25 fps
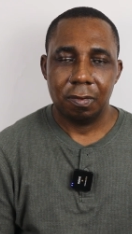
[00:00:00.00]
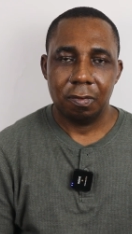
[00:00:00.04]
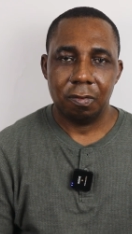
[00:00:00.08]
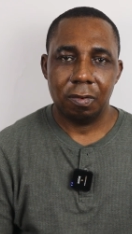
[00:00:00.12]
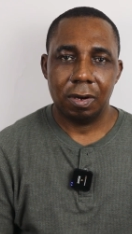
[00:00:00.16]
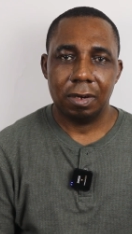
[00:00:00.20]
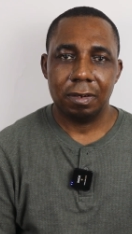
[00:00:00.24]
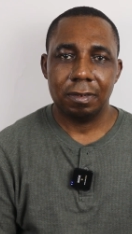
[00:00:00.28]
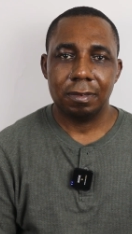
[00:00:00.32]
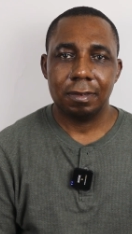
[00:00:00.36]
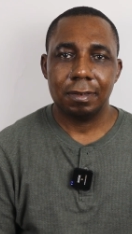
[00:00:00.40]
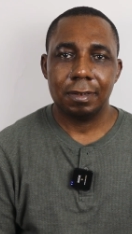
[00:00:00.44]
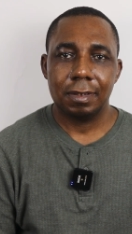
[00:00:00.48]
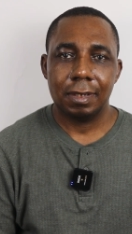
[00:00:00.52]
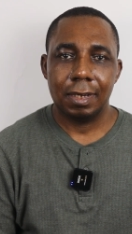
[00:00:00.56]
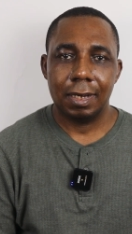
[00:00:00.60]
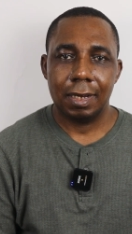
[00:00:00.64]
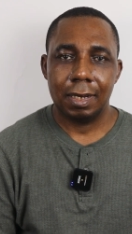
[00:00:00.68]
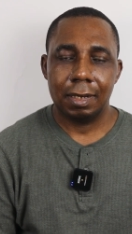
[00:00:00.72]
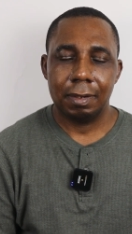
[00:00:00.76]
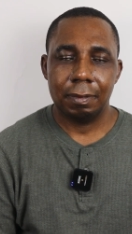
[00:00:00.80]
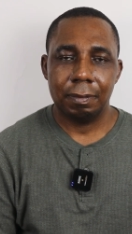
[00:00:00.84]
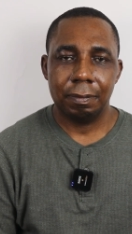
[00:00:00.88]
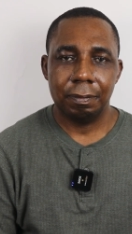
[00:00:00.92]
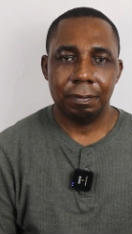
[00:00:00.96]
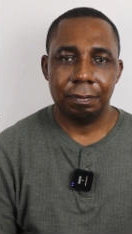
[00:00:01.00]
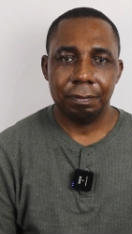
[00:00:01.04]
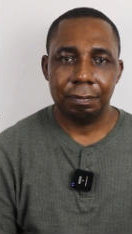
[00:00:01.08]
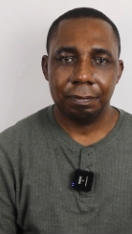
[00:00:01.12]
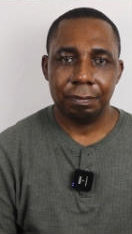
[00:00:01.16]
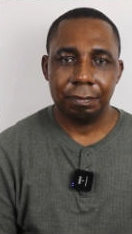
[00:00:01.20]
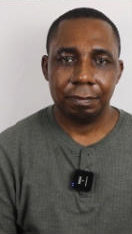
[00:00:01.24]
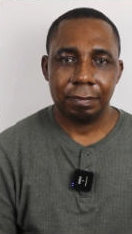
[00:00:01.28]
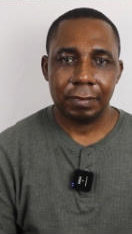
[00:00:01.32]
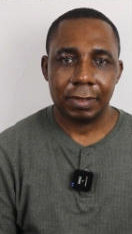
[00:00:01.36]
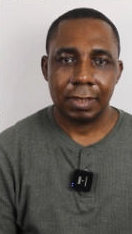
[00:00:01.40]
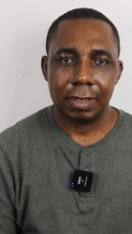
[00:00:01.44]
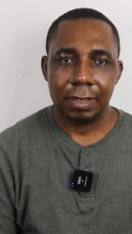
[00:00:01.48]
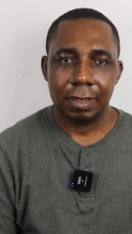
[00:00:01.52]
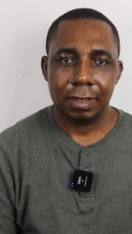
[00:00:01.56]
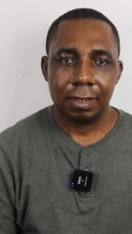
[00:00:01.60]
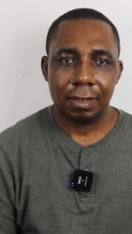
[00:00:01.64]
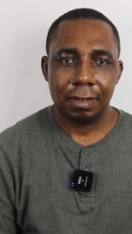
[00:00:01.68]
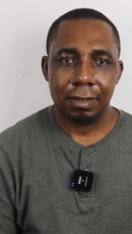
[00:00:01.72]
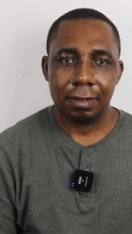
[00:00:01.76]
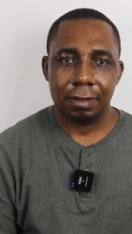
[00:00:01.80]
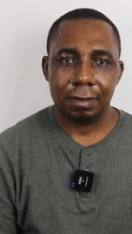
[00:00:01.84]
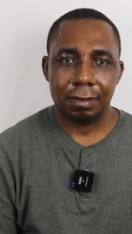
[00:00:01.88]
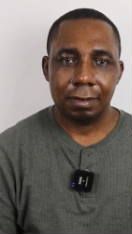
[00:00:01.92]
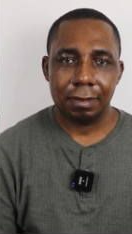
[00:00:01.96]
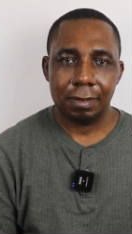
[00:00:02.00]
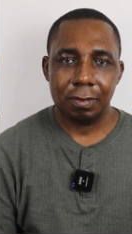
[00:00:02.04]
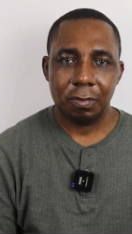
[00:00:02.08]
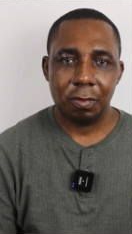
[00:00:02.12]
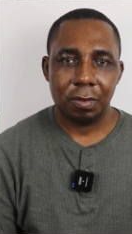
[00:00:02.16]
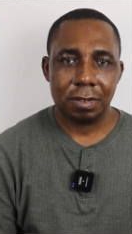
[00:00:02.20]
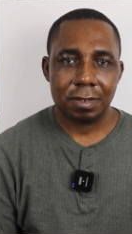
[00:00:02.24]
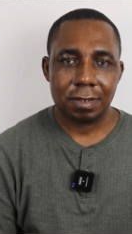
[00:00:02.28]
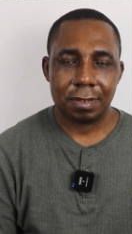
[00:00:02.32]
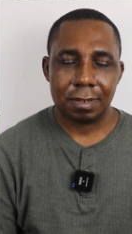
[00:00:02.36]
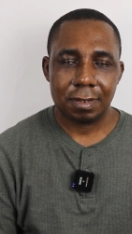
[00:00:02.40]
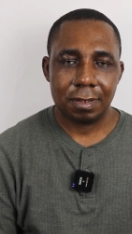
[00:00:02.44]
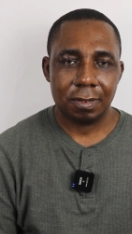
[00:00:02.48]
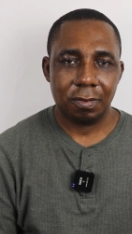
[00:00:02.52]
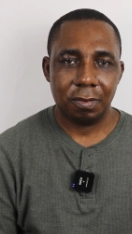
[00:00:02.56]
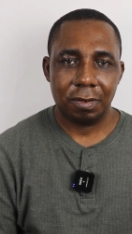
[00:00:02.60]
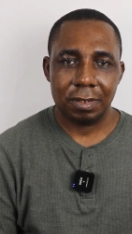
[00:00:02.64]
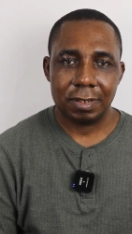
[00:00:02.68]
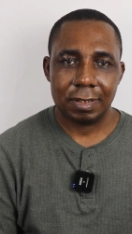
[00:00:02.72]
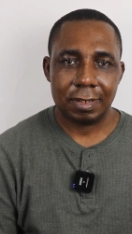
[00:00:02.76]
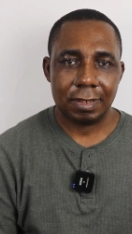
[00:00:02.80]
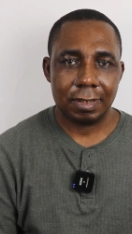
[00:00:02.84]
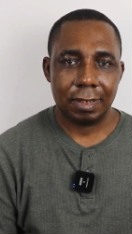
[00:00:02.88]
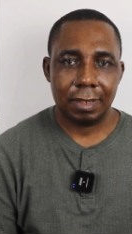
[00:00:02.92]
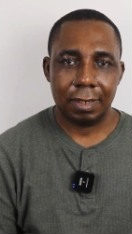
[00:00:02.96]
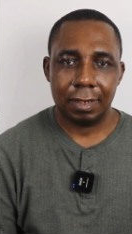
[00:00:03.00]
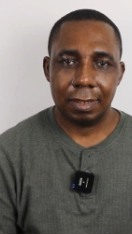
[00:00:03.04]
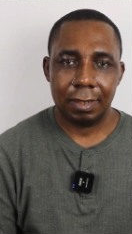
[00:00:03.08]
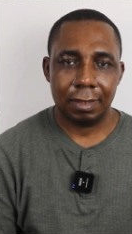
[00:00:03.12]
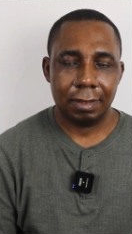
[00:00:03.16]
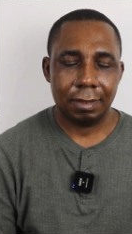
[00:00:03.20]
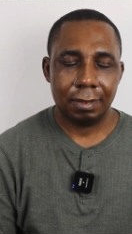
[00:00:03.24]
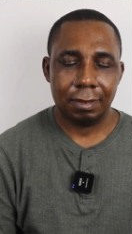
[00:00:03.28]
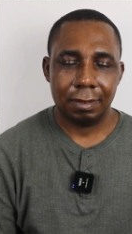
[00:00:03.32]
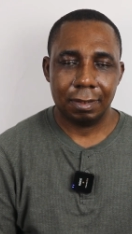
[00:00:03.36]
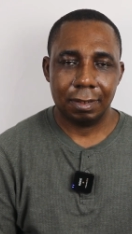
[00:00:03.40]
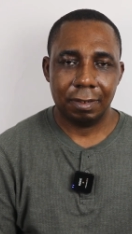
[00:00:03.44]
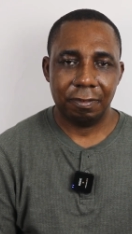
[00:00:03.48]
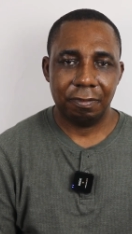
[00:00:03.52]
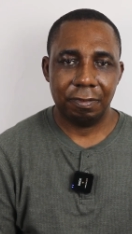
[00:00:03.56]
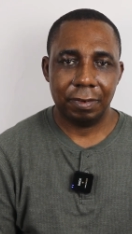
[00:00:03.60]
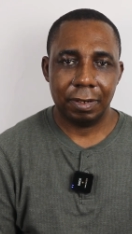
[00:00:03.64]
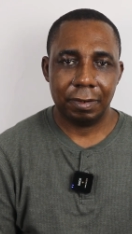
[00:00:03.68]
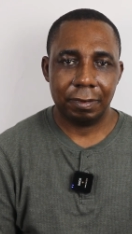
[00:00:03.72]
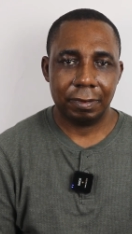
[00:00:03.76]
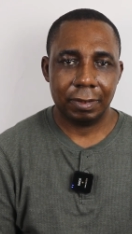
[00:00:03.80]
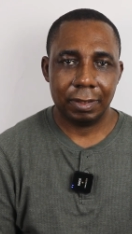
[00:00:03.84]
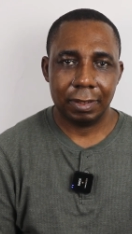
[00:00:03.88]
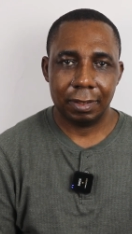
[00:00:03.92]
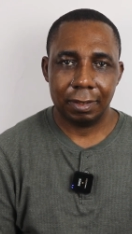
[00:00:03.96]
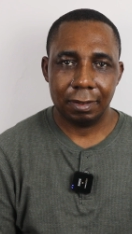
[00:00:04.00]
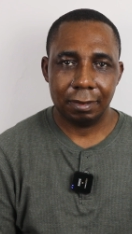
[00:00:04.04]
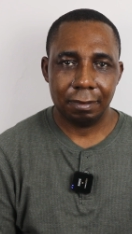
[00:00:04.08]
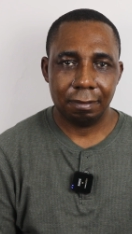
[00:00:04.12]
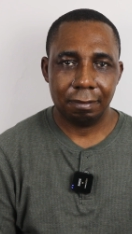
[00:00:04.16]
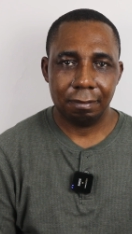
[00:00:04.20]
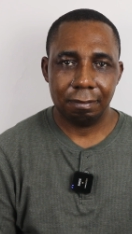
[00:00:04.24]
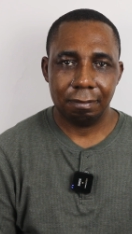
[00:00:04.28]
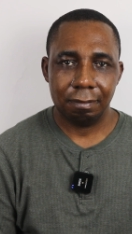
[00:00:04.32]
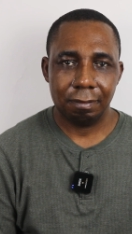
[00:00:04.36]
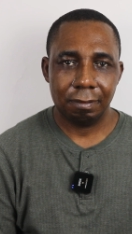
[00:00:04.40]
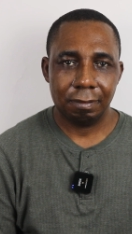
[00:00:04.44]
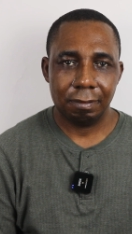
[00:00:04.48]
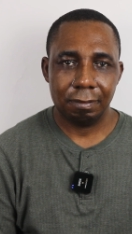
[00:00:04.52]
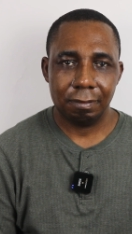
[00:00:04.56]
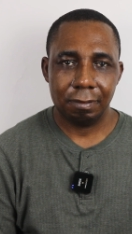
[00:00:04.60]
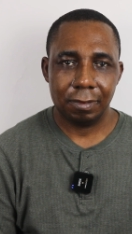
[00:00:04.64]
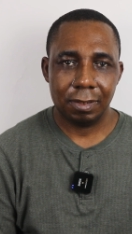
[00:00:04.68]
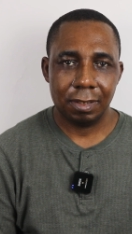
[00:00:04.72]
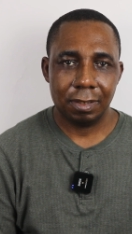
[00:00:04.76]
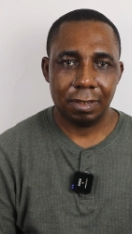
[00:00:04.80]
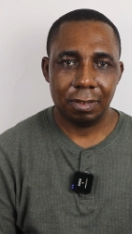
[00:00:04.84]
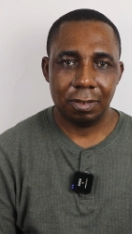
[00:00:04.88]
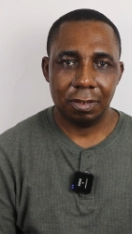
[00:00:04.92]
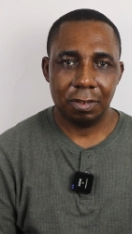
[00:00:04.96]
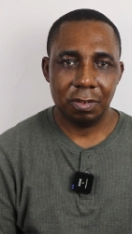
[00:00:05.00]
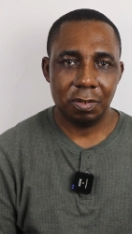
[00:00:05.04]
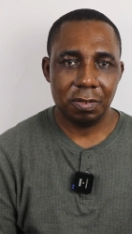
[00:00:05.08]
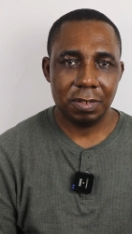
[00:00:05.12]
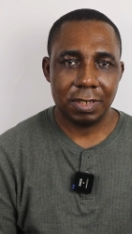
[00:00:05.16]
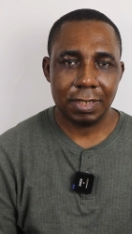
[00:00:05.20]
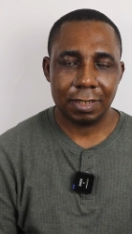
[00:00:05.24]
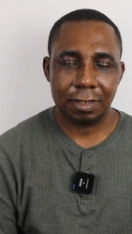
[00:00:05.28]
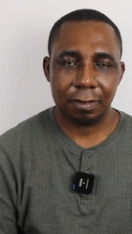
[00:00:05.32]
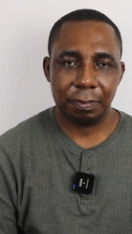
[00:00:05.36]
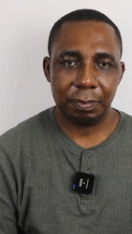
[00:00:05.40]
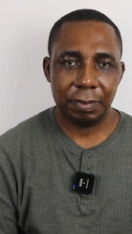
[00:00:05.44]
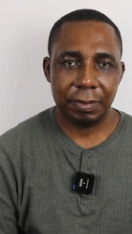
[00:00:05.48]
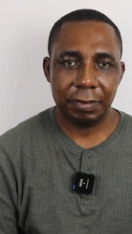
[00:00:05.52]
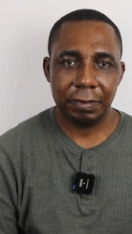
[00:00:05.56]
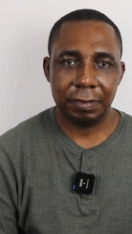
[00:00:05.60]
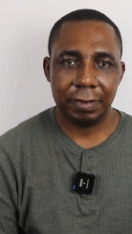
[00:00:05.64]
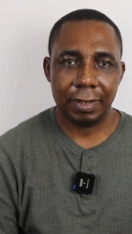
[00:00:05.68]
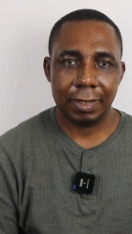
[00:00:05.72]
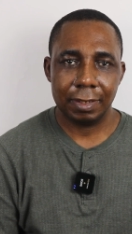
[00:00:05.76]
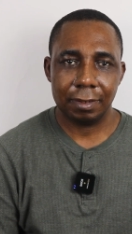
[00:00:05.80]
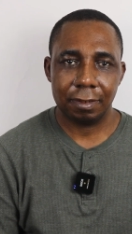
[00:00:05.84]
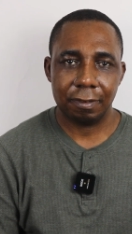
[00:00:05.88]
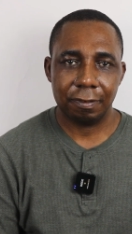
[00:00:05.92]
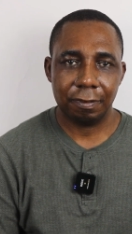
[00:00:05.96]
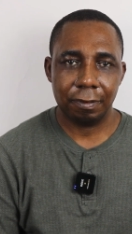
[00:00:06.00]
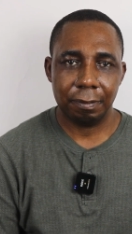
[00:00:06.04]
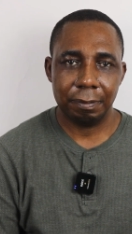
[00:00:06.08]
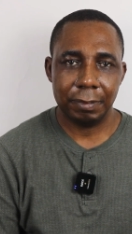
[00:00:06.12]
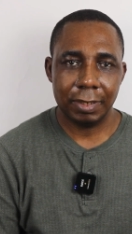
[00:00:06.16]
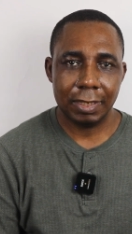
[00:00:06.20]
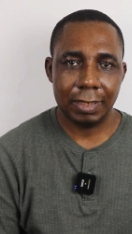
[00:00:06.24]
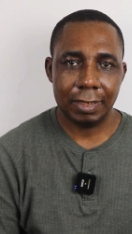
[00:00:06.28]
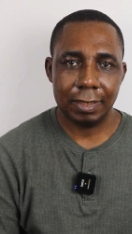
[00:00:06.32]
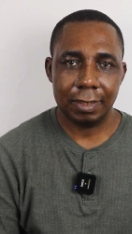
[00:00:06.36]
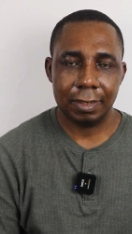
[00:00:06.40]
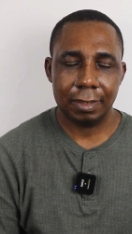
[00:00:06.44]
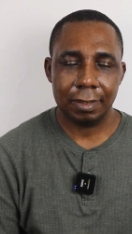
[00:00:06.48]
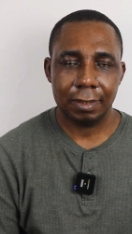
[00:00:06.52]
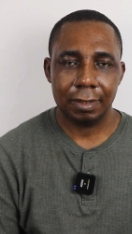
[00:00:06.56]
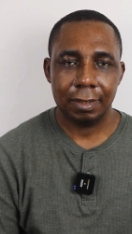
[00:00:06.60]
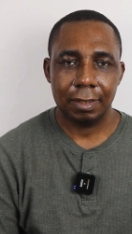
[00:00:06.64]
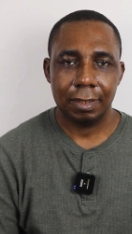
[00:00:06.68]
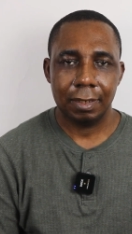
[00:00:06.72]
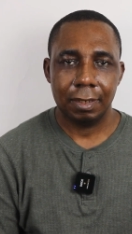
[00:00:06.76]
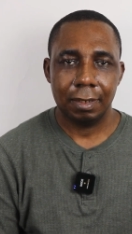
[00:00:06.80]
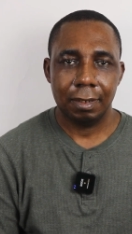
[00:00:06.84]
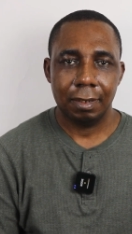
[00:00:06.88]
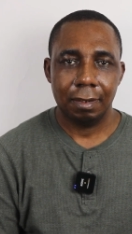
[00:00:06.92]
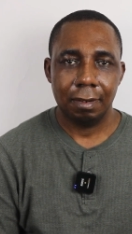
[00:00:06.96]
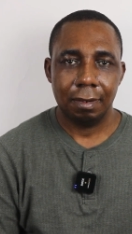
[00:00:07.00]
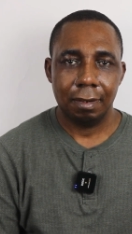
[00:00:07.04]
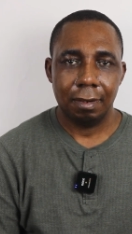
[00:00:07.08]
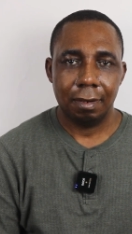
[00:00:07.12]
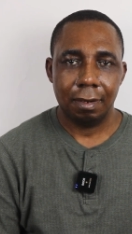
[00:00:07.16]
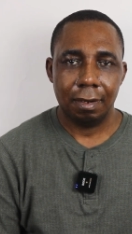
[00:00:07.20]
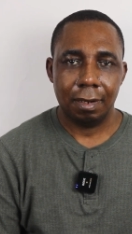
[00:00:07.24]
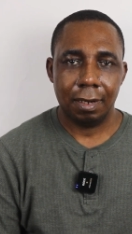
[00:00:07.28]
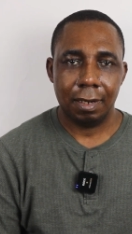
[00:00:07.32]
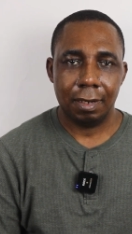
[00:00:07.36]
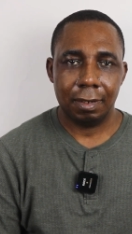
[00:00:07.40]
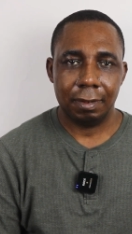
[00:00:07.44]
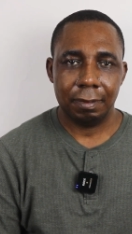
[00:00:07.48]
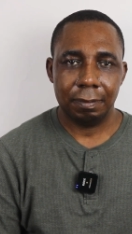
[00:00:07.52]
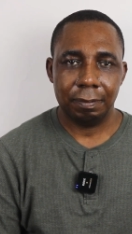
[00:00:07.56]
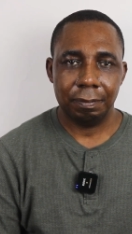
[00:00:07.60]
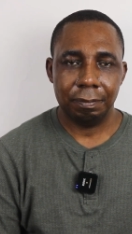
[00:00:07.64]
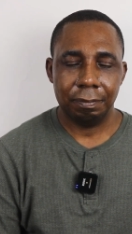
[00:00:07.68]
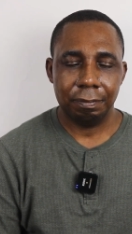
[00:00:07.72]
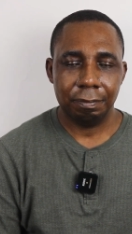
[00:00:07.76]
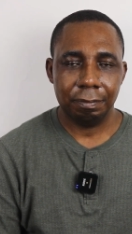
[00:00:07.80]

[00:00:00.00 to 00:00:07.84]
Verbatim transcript: Well, um, uh, it was it was uh, a very huge experience for me. Um,